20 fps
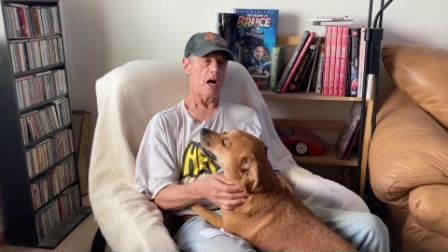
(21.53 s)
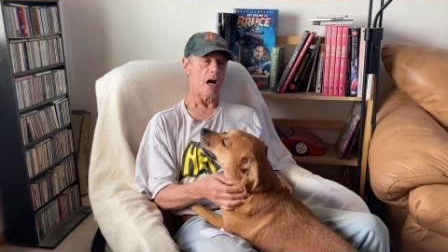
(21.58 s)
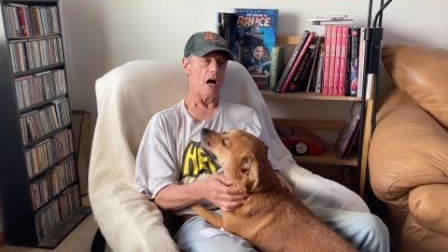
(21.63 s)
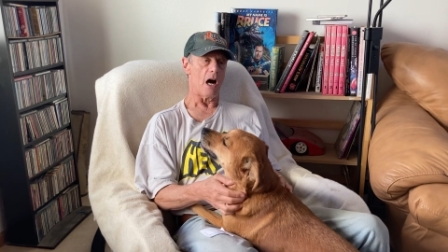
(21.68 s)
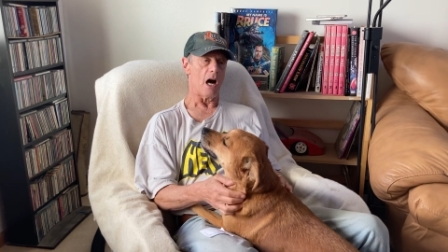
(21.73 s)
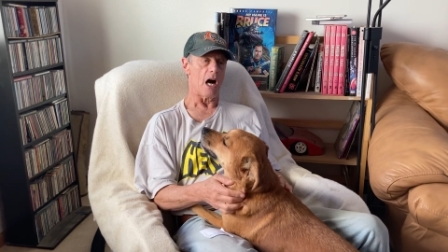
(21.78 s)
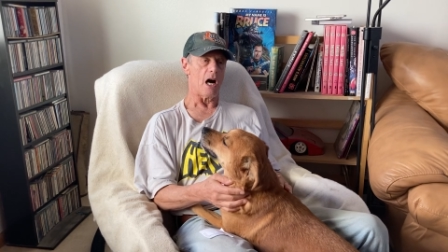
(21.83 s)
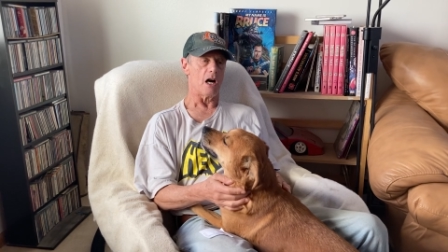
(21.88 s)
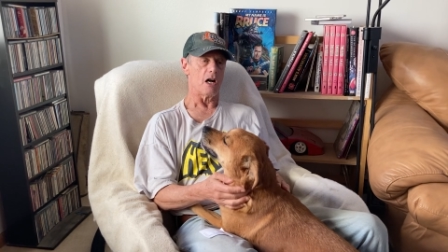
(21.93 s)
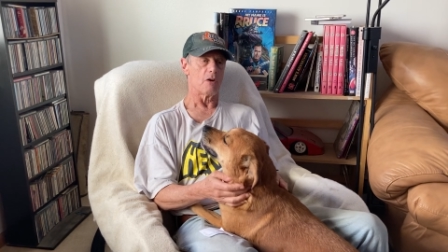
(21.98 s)

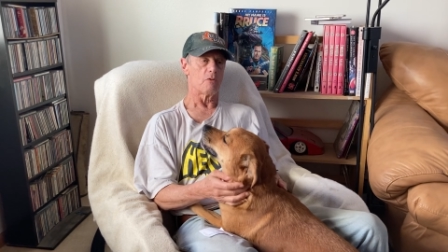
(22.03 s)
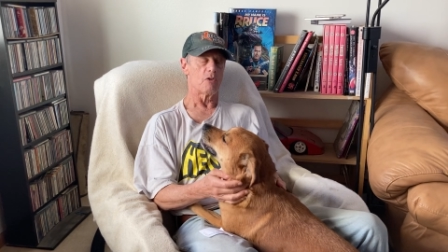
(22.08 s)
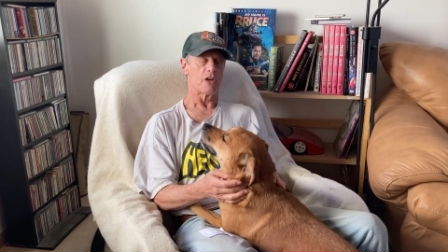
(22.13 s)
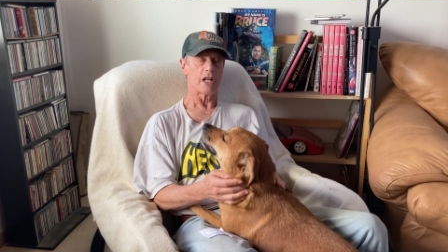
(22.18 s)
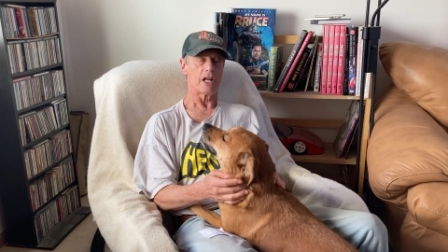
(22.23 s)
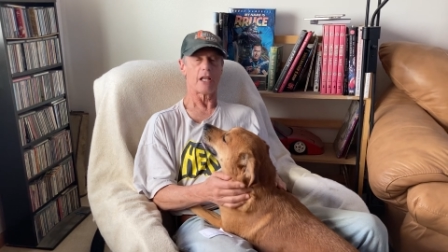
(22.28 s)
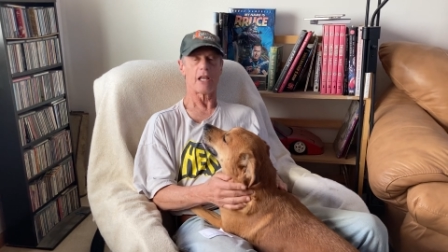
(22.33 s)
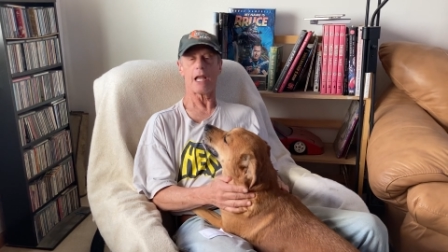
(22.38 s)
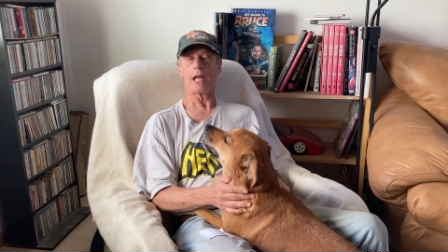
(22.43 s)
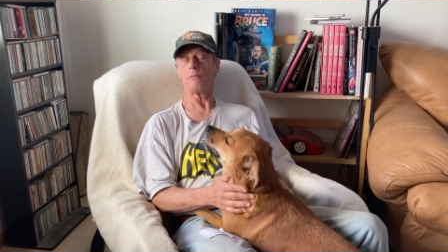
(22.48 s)
uh, when
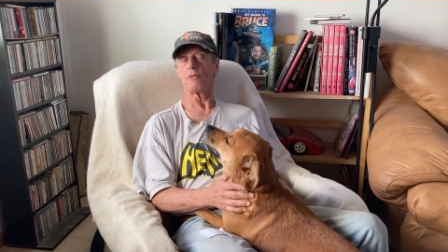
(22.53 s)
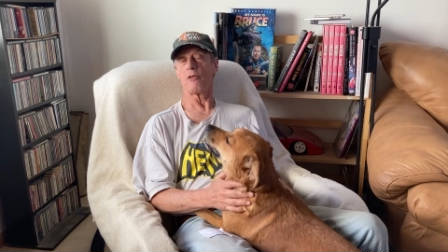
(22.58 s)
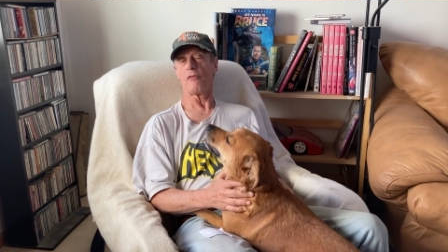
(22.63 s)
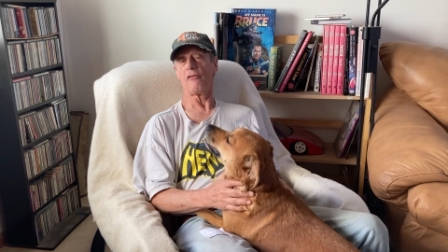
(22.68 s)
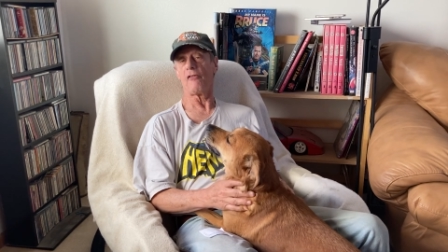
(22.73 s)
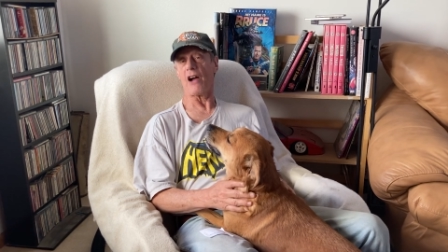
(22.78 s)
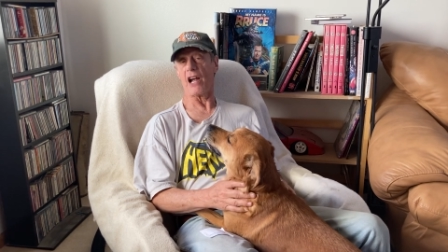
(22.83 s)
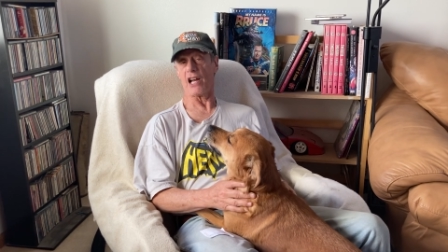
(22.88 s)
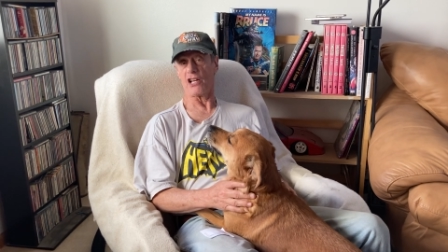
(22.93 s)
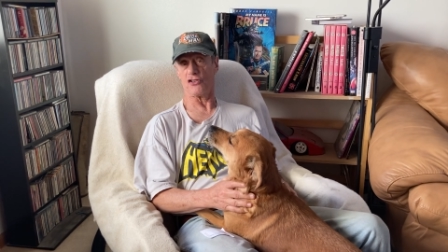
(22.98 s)
it came to
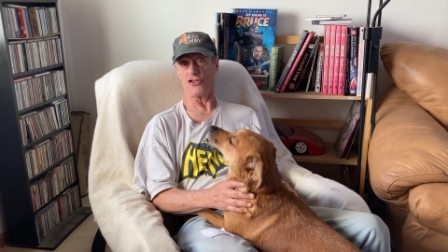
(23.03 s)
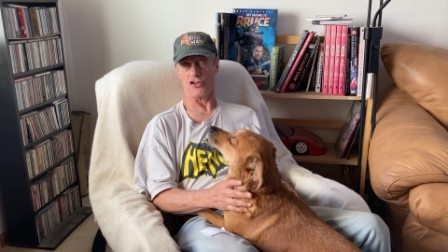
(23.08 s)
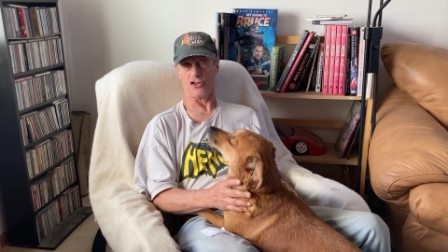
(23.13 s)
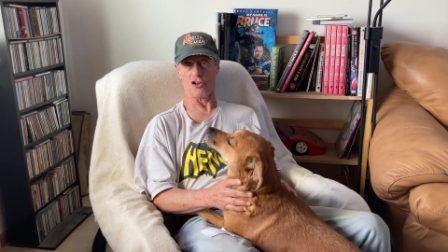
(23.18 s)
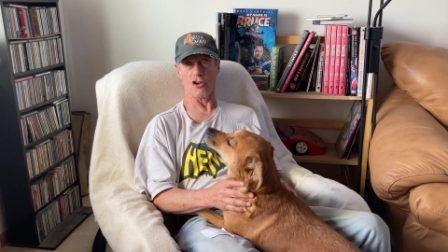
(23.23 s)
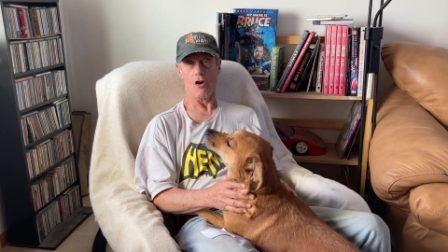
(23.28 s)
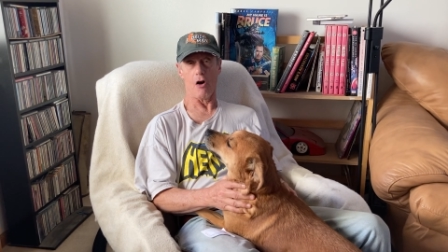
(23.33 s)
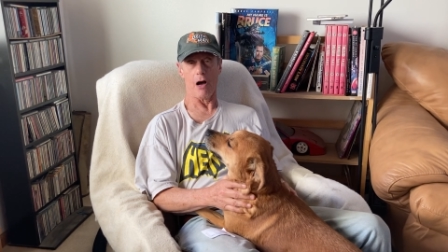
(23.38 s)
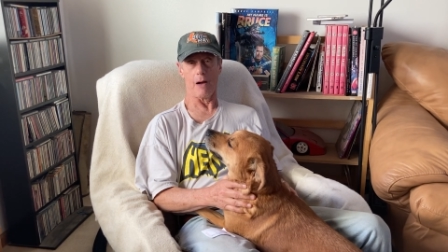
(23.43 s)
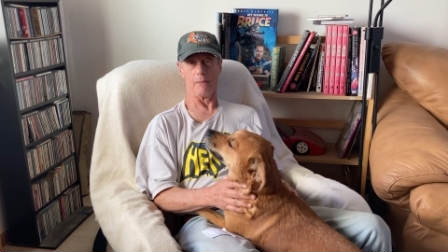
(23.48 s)
fights in
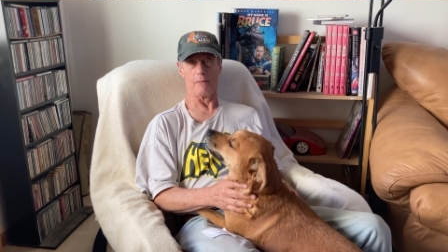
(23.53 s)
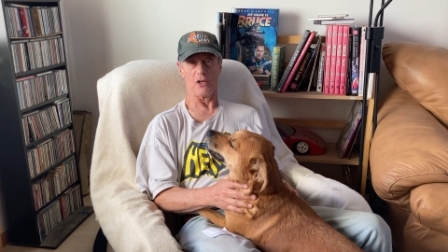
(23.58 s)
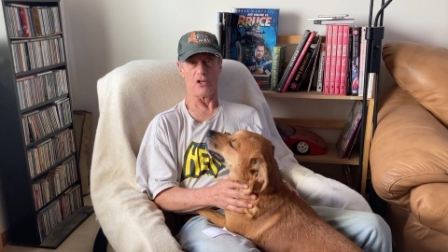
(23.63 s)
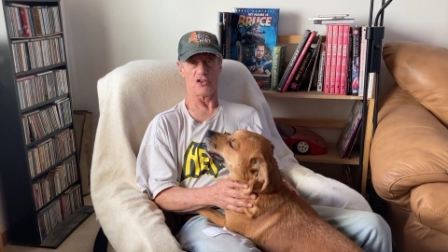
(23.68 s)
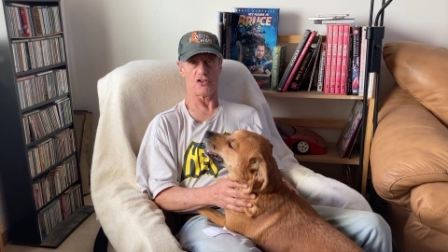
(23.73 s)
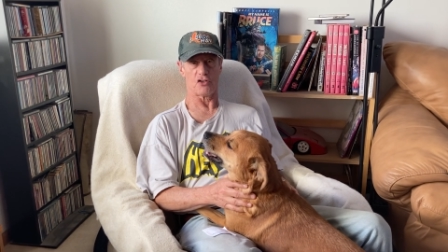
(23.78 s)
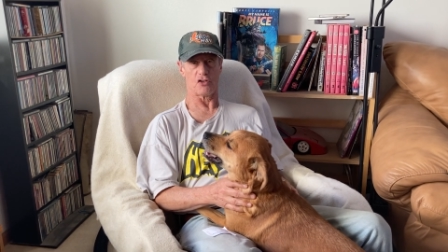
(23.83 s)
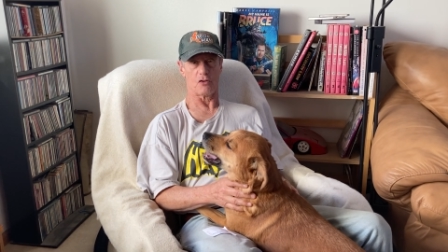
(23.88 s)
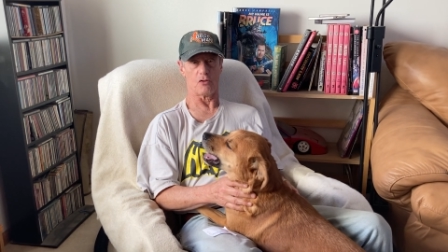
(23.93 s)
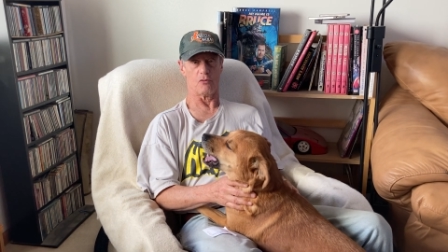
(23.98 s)
comics,